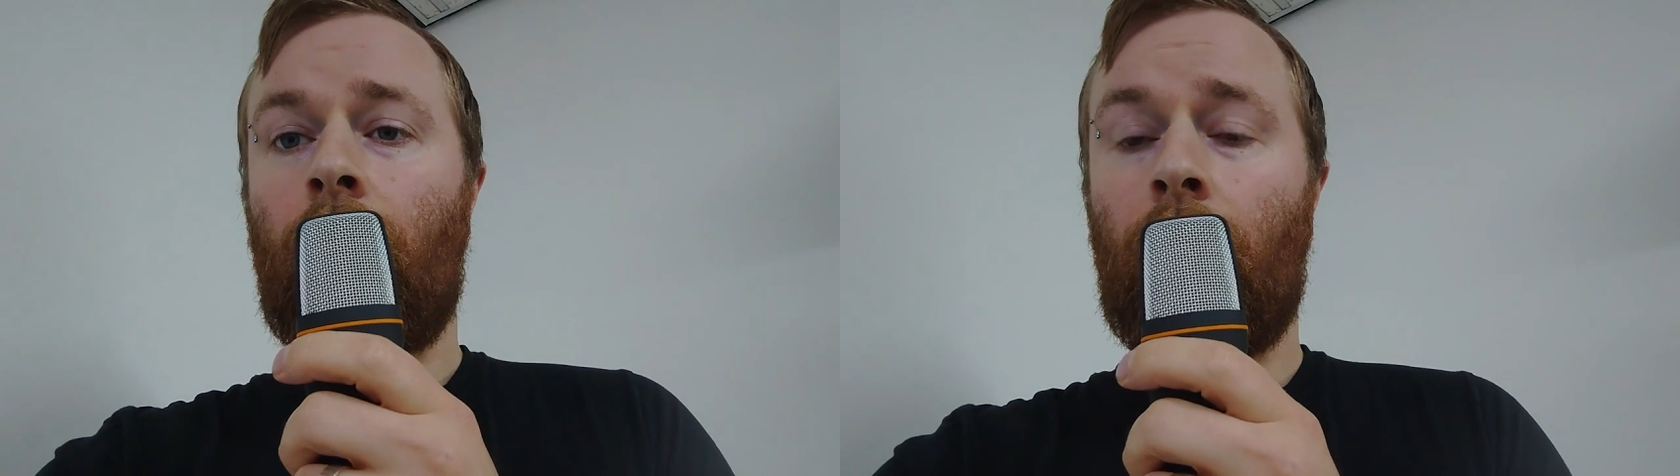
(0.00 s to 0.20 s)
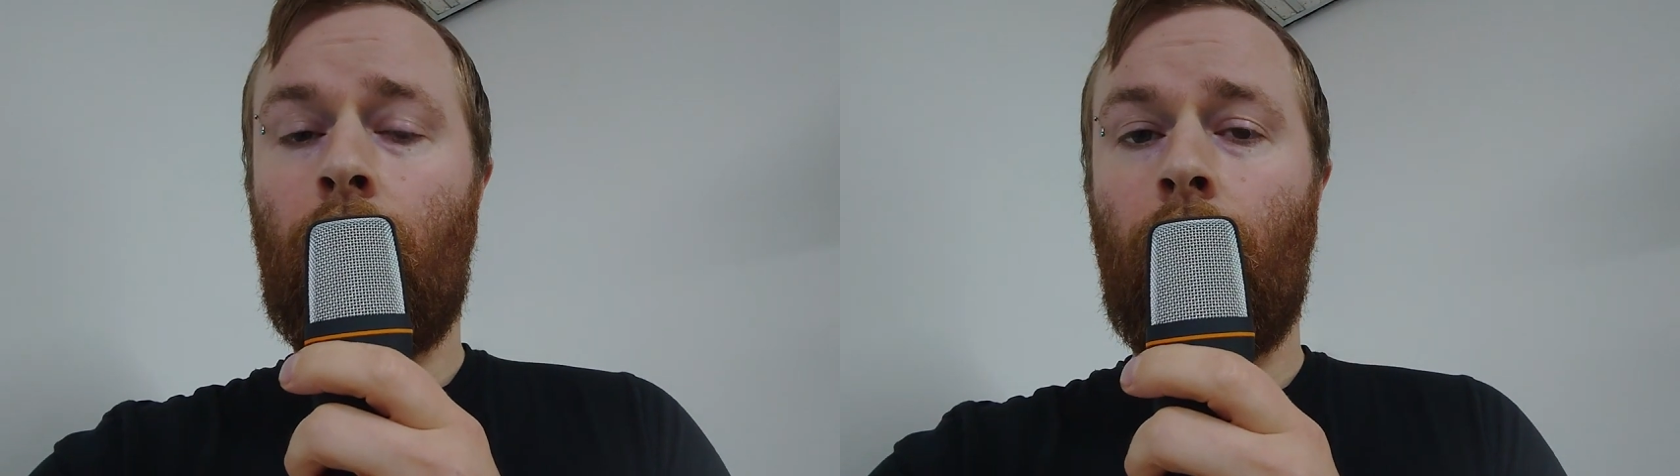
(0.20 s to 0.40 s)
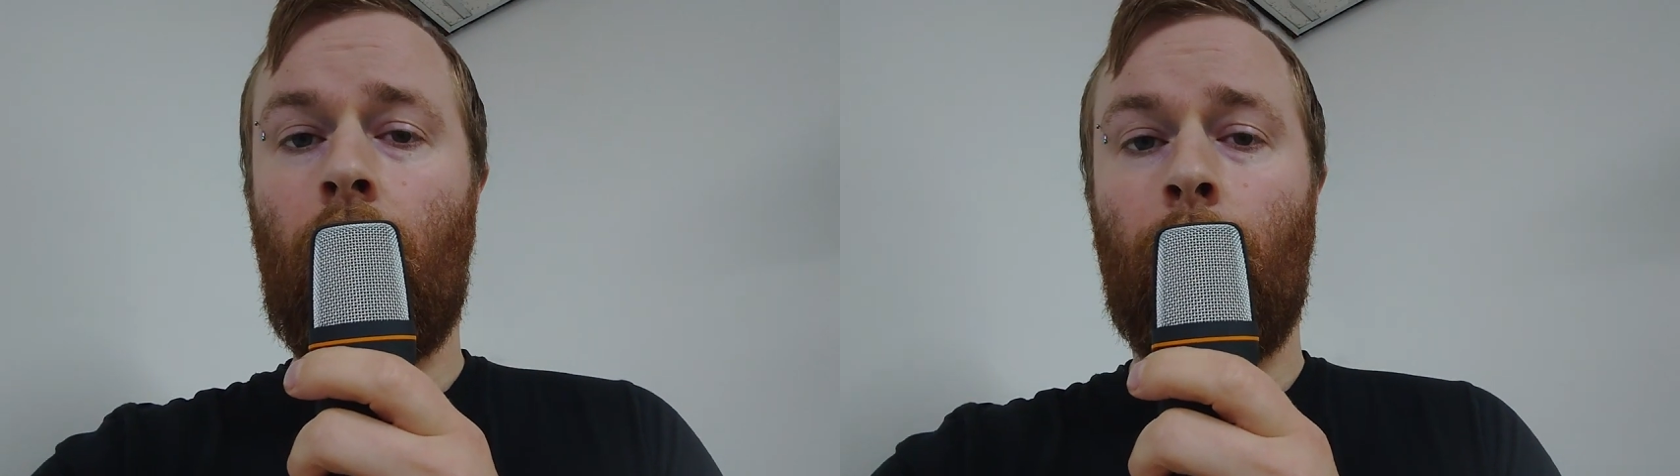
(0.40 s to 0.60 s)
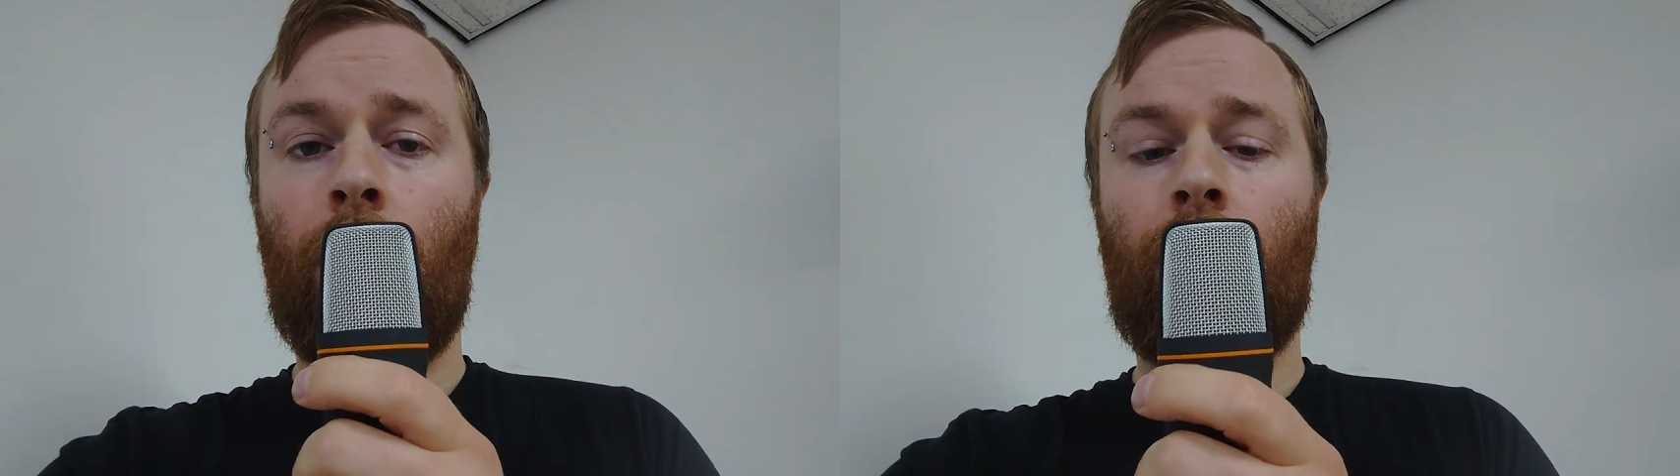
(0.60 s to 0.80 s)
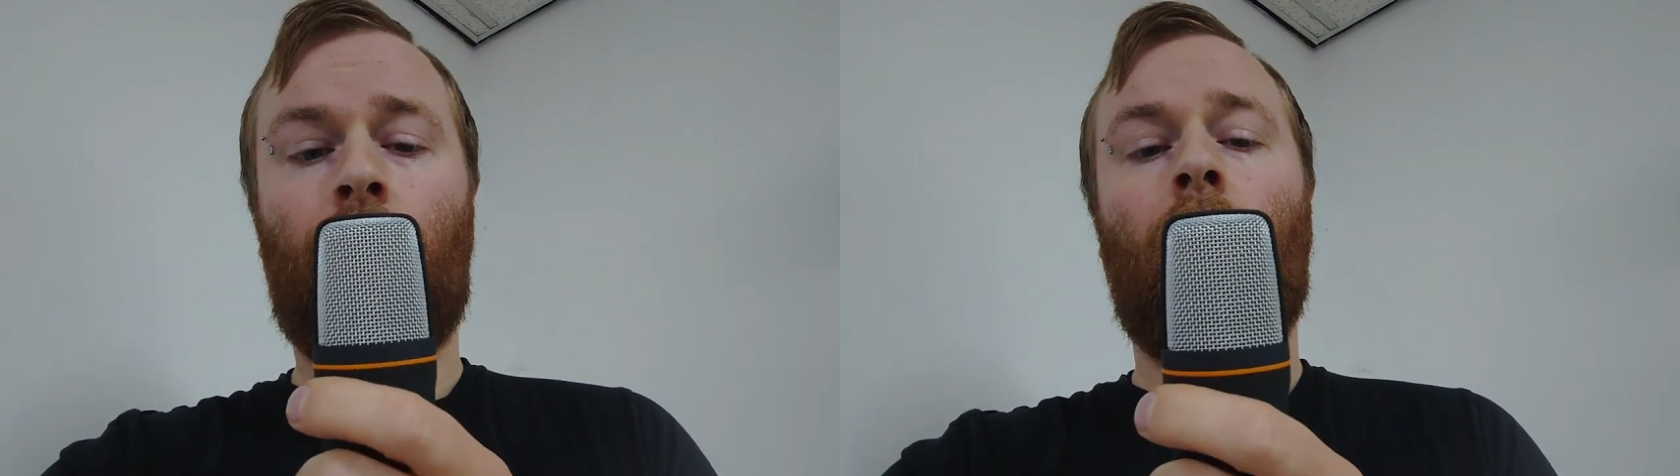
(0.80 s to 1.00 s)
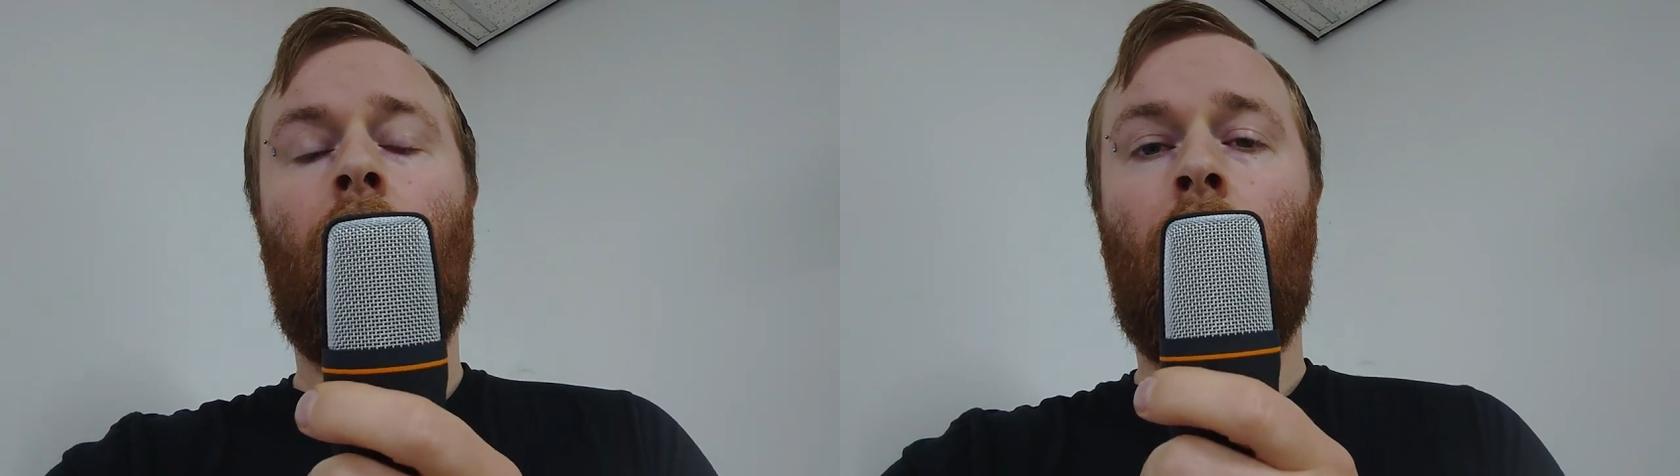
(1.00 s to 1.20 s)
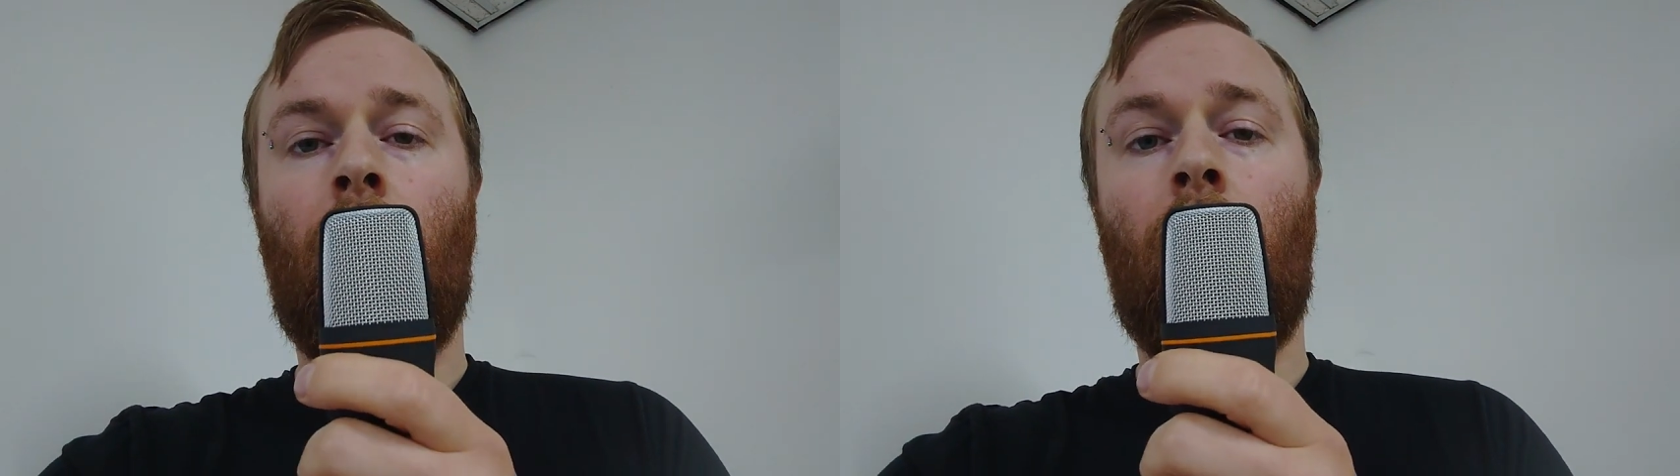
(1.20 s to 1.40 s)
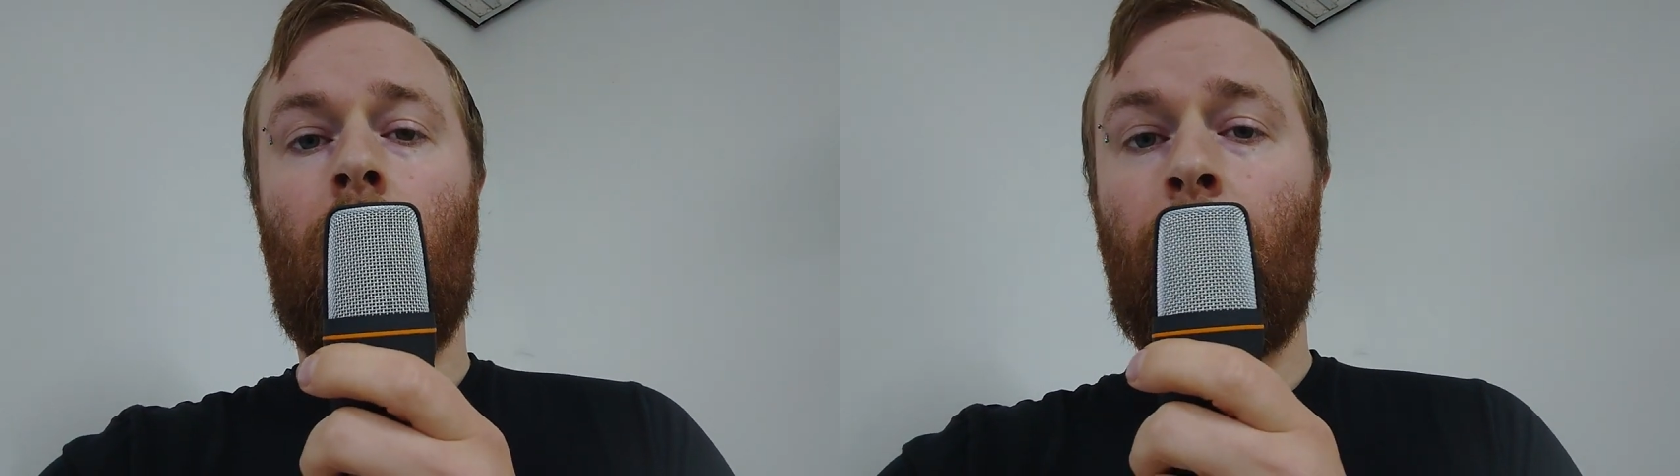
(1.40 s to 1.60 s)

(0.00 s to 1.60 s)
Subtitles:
Thank you very much. Let